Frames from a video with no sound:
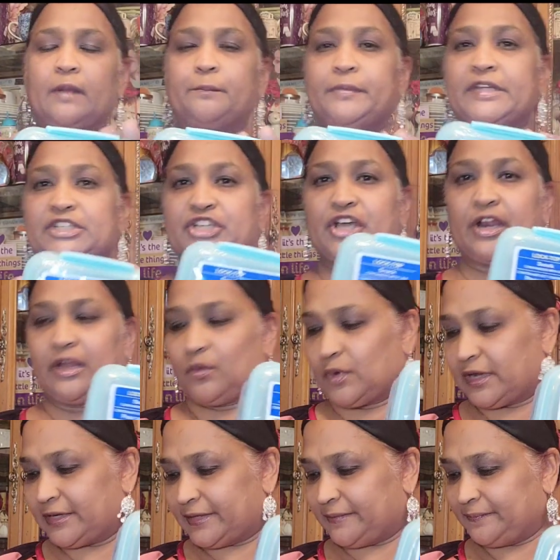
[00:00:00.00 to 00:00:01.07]
peach color
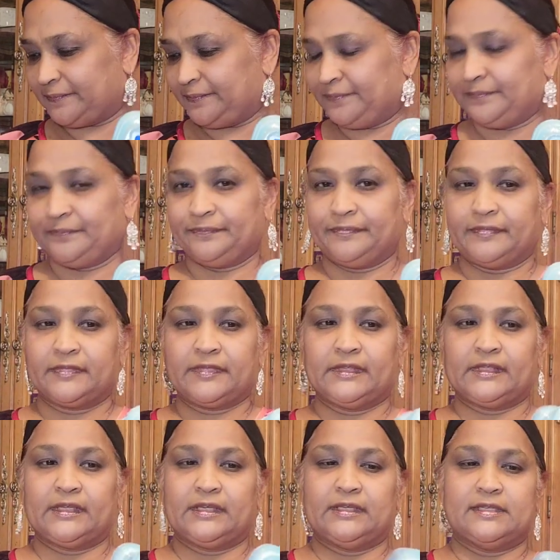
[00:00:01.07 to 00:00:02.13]
one.
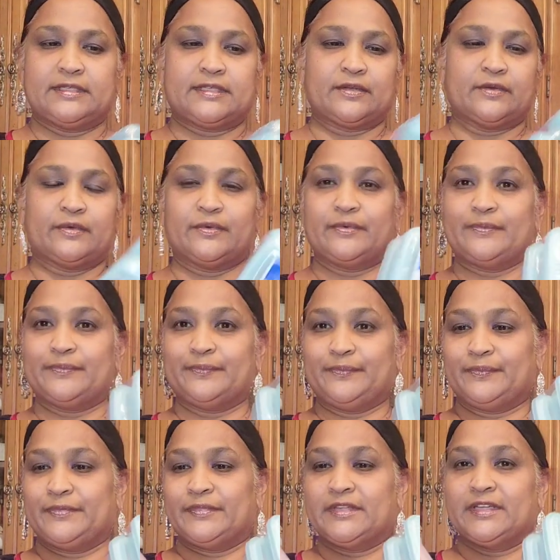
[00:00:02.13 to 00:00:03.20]
So
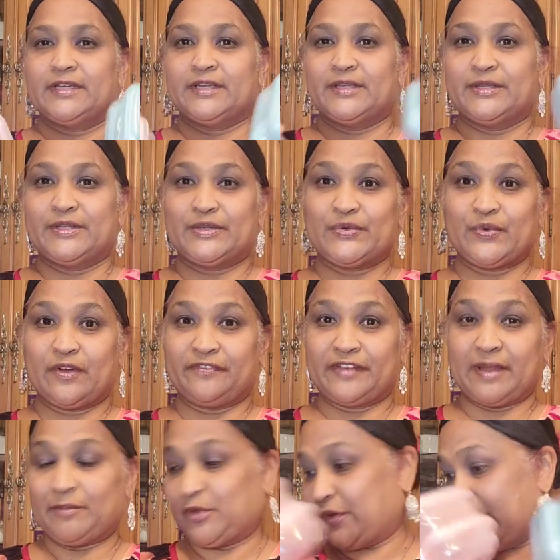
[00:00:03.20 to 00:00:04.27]
two of
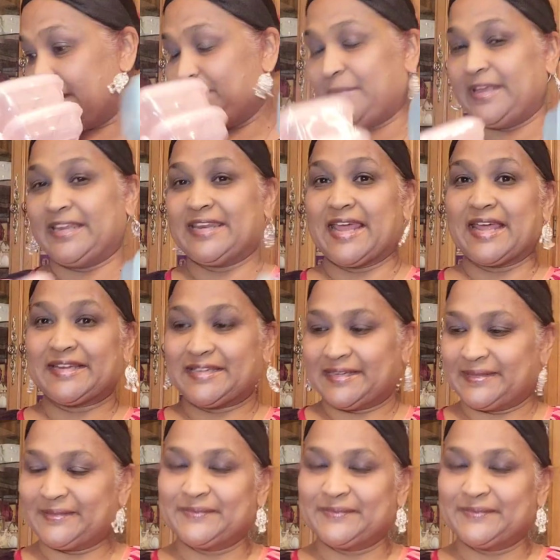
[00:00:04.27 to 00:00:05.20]
them, you can beat that.